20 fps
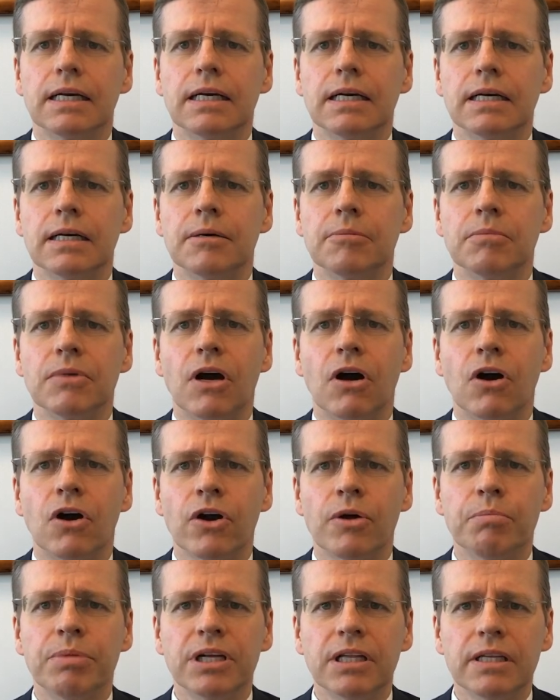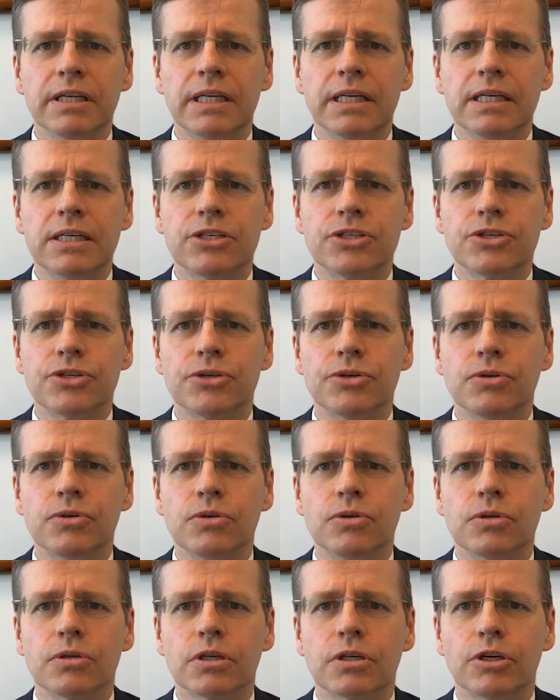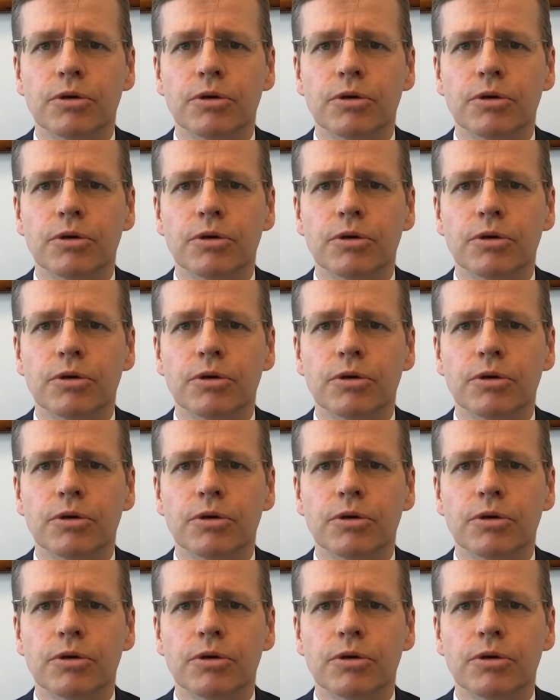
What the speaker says: Our ability to